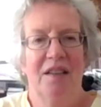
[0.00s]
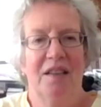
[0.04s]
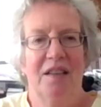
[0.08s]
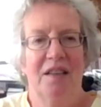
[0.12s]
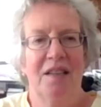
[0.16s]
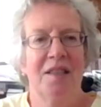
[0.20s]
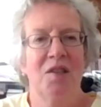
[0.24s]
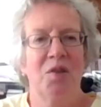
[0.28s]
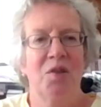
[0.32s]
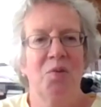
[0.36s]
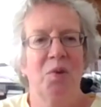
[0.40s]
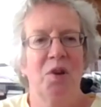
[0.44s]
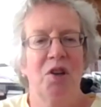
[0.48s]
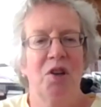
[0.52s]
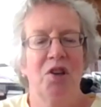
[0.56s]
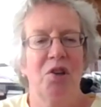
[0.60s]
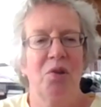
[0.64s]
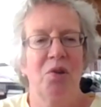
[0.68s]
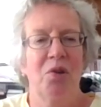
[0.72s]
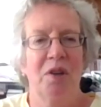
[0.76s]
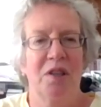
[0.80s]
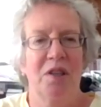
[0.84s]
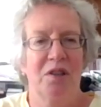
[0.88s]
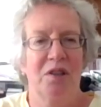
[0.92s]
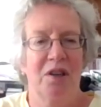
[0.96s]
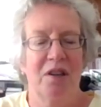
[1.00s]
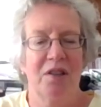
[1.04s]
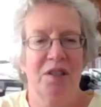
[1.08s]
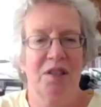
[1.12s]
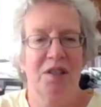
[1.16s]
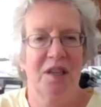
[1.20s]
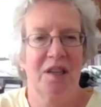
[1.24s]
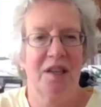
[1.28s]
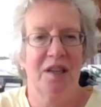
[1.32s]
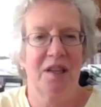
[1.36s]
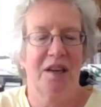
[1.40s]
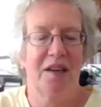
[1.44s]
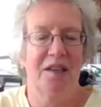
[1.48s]
This is where you and
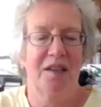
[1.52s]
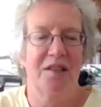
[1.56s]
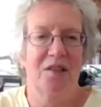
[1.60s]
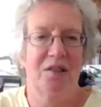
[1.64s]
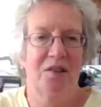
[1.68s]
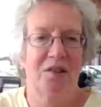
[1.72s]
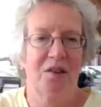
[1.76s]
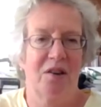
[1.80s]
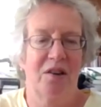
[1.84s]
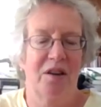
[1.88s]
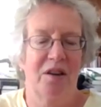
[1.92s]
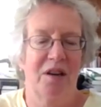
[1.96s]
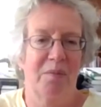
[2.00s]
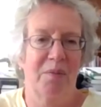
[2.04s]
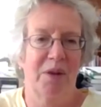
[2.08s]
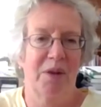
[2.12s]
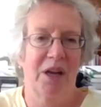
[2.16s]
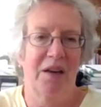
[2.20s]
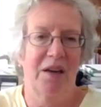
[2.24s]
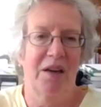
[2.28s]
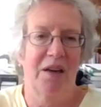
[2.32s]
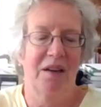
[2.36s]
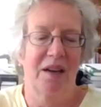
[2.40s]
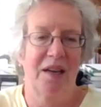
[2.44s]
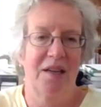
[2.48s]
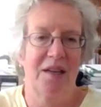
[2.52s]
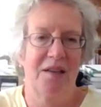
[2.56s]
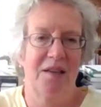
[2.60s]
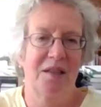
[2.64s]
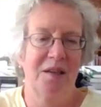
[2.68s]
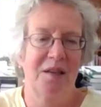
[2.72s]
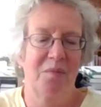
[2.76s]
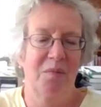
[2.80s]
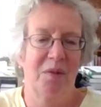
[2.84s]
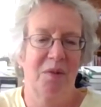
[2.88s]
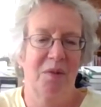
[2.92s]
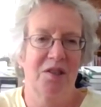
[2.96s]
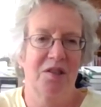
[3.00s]
Darcy and I started about
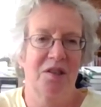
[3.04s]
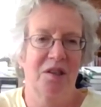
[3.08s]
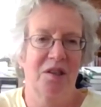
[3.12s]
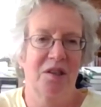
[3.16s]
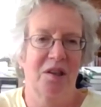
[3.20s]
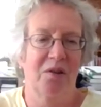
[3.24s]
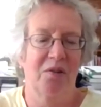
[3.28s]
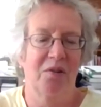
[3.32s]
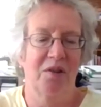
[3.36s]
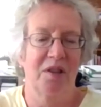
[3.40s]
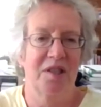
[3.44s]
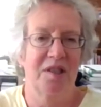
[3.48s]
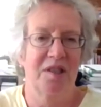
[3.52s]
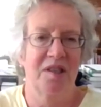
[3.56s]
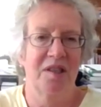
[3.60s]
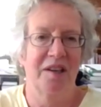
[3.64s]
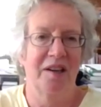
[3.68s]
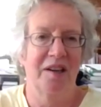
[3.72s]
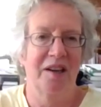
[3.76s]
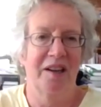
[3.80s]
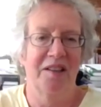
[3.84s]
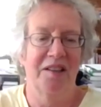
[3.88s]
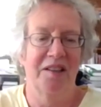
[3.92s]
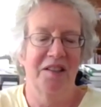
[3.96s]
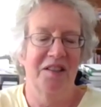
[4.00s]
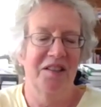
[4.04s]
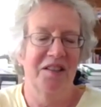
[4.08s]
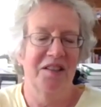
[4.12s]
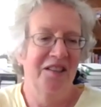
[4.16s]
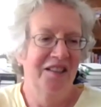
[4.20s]
18 months ago, isn't it, Alan?